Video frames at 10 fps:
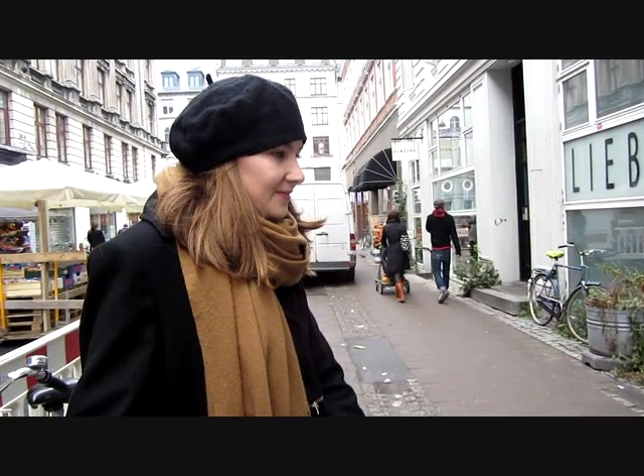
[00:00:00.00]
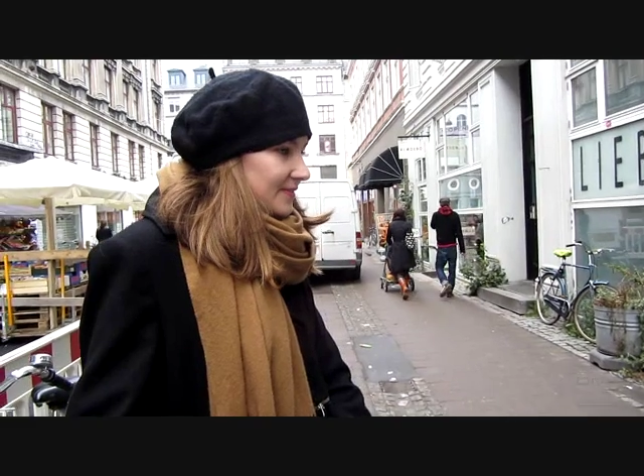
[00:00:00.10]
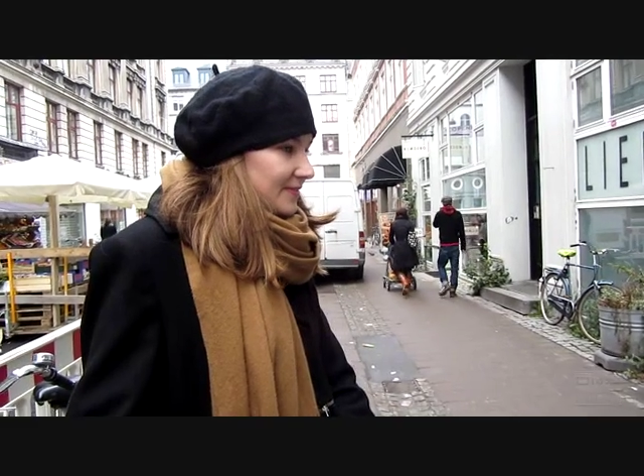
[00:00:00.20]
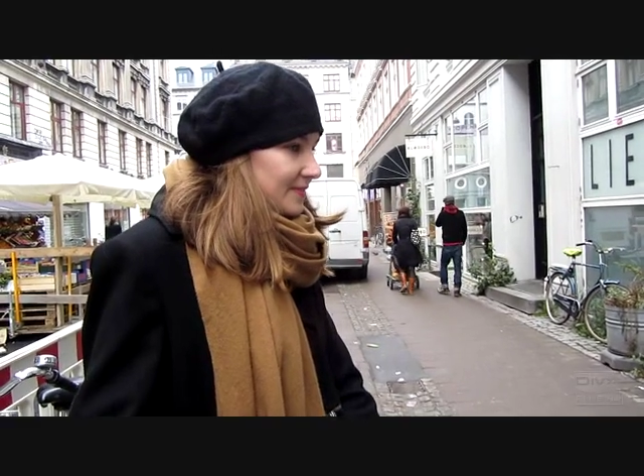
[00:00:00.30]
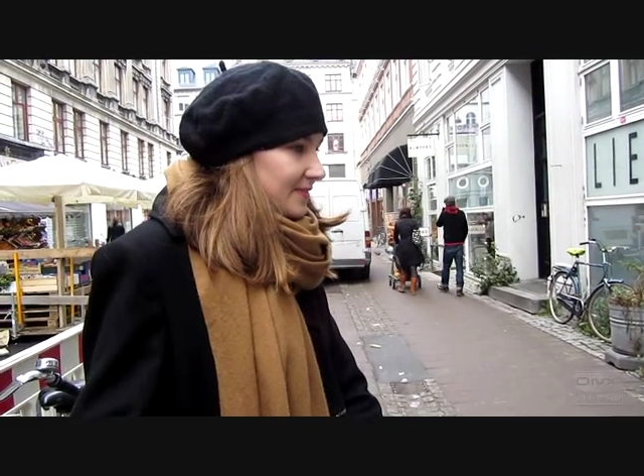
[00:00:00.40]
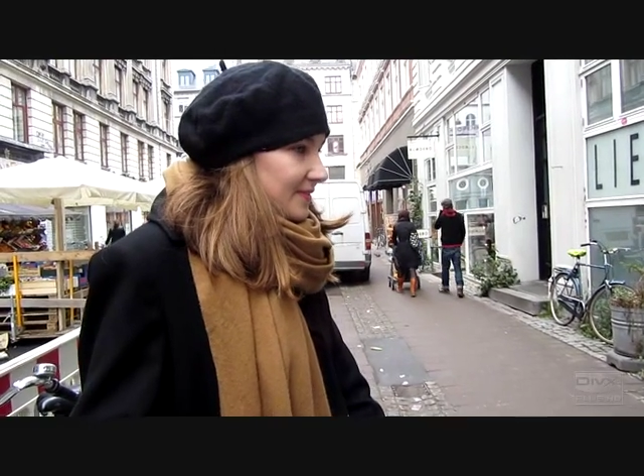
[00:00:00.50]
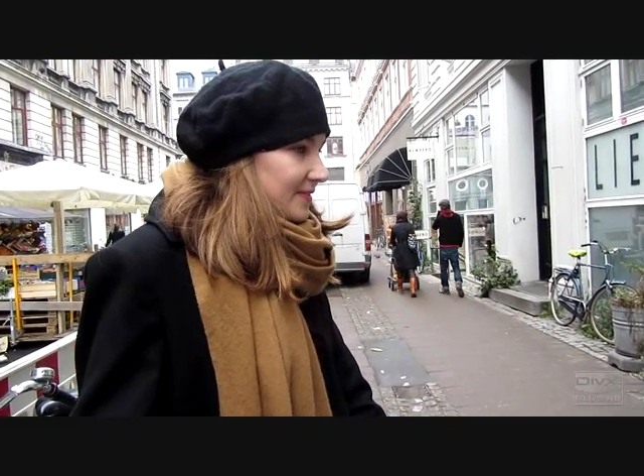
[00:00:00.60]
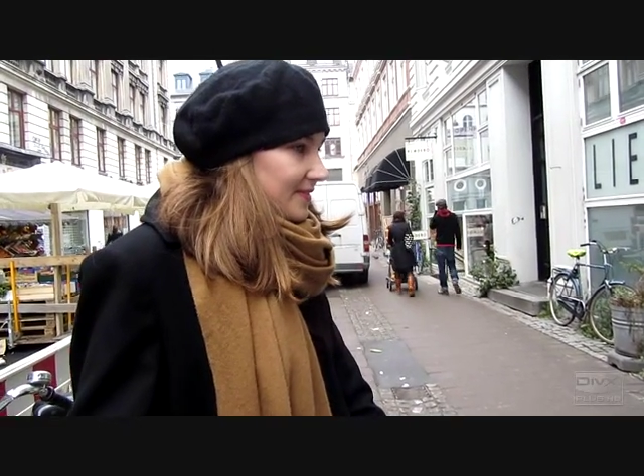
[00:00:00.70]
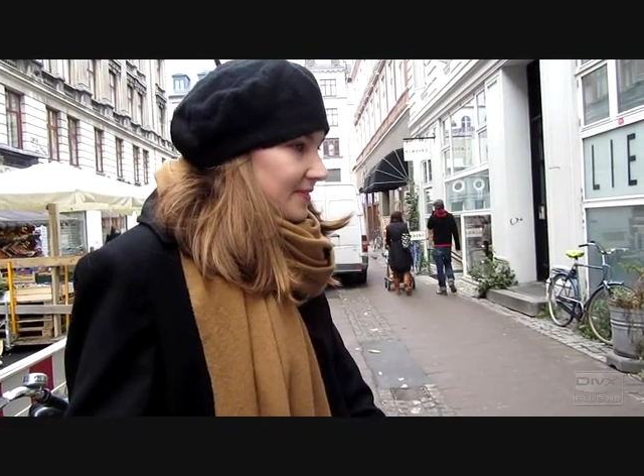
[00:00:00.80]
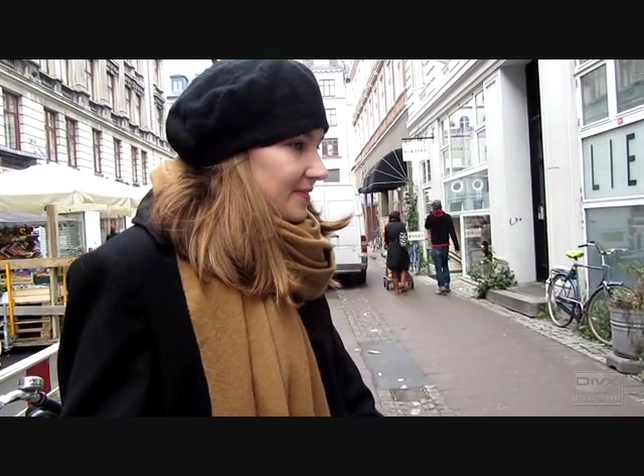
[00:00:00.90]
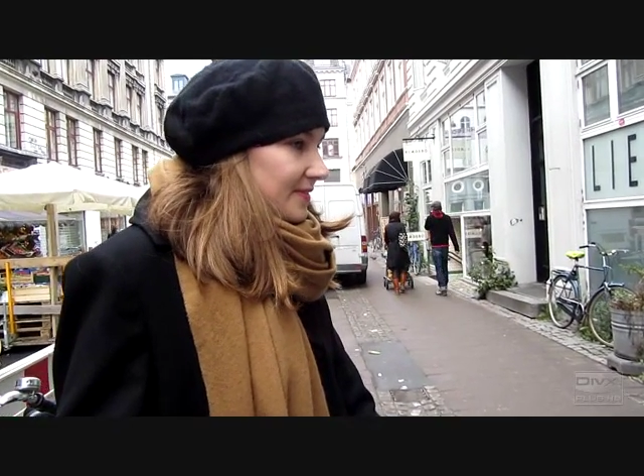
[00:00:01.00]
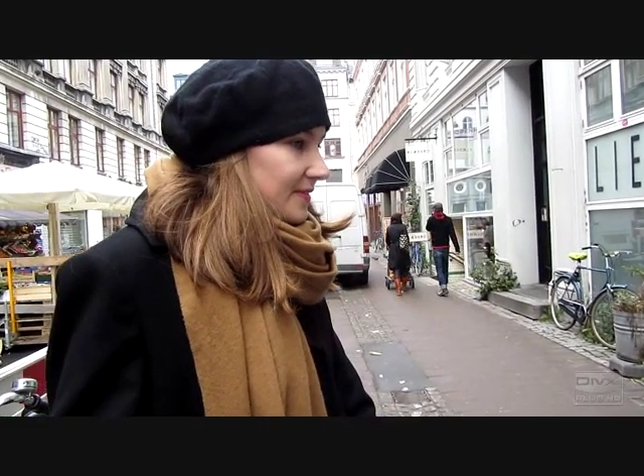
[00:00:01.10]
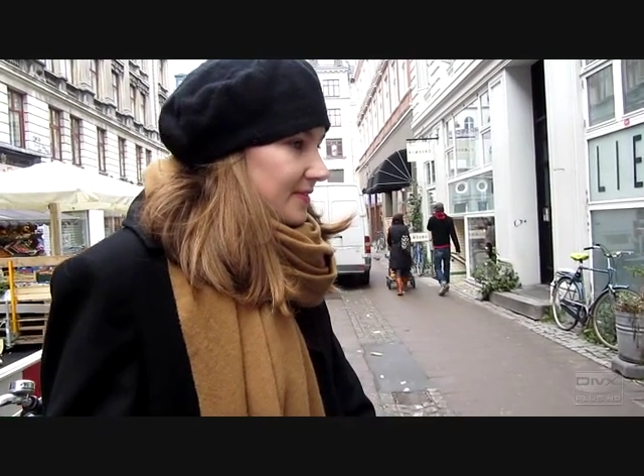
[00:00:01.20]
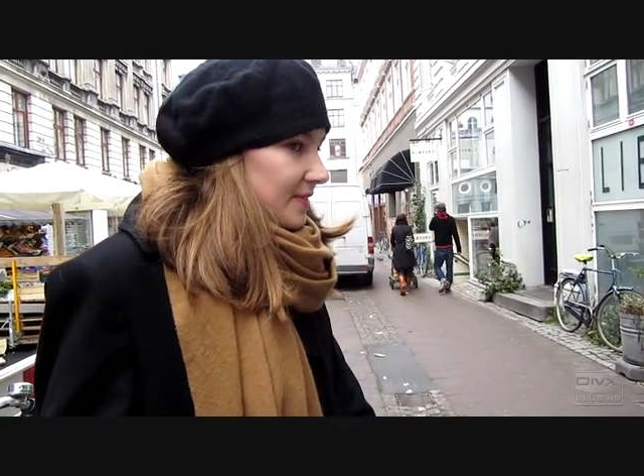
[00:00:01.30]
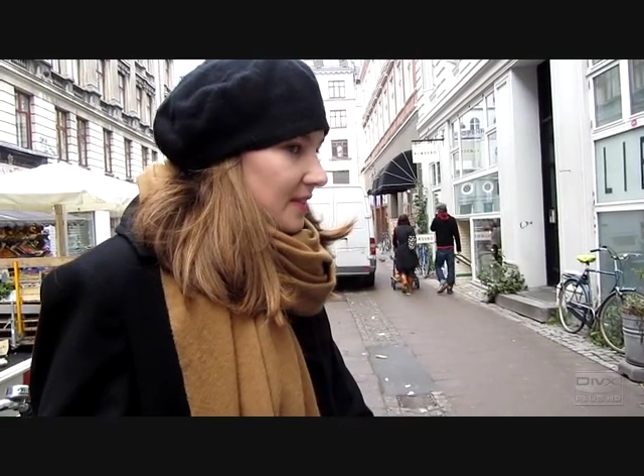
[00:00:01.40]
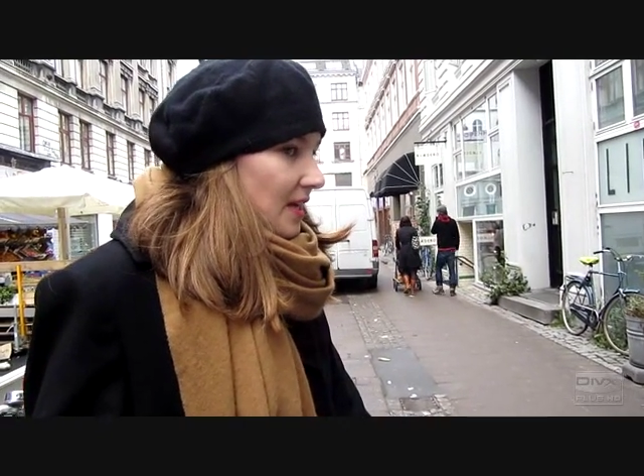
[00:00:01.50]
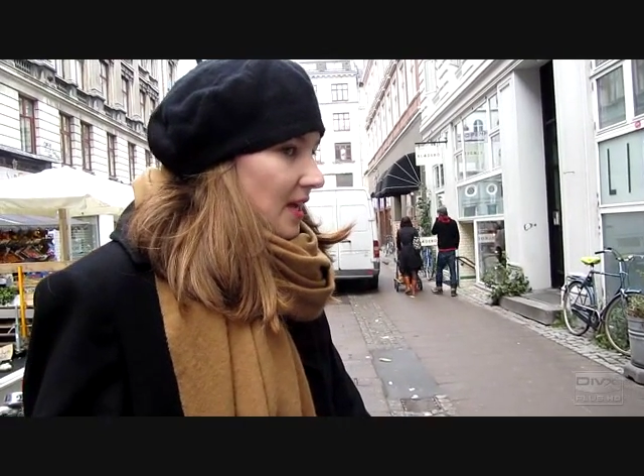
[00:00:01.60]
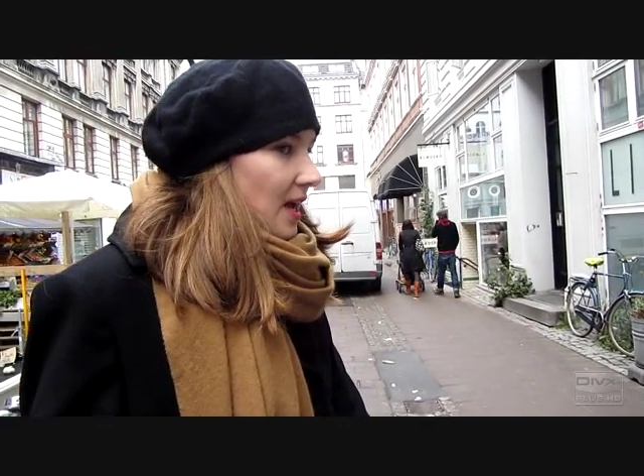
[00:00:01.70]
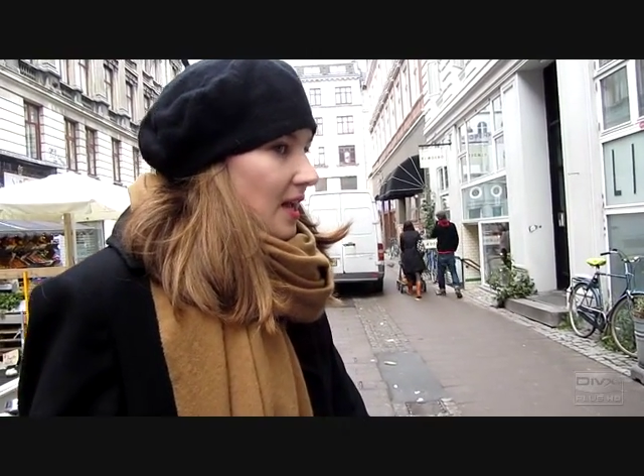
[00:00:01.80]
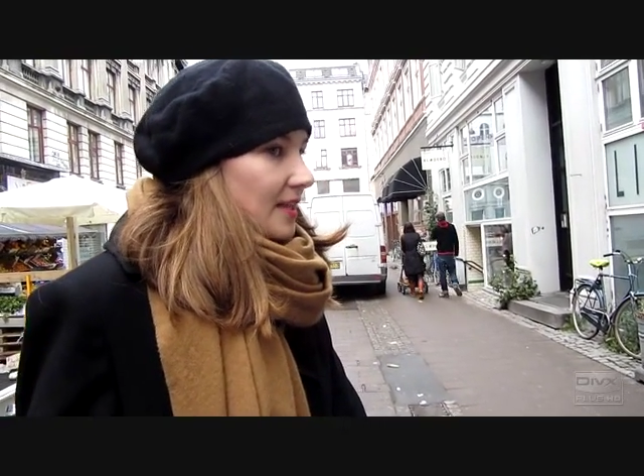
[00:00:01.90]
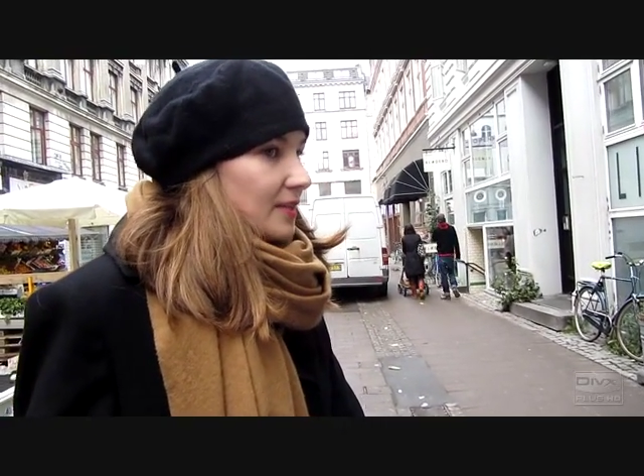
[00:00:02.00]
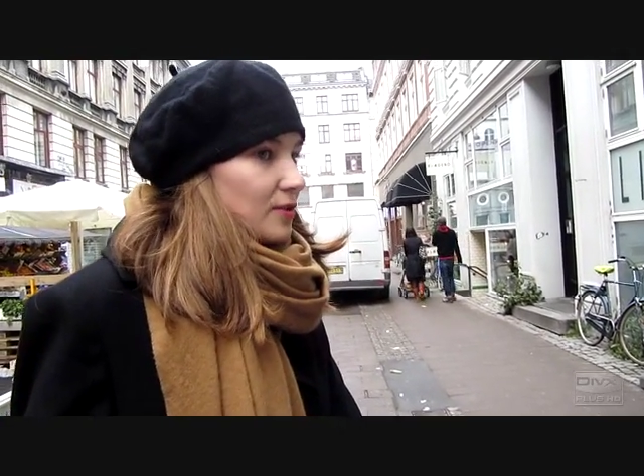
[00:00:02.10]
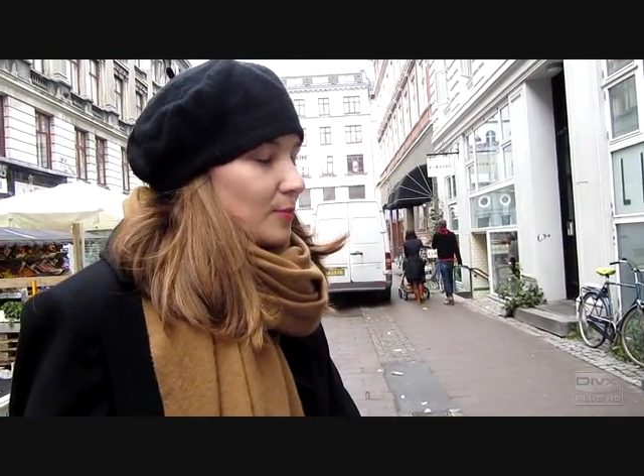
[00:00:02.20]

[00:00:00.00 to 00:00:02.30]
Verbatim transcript: Why do, don't you have your car? it's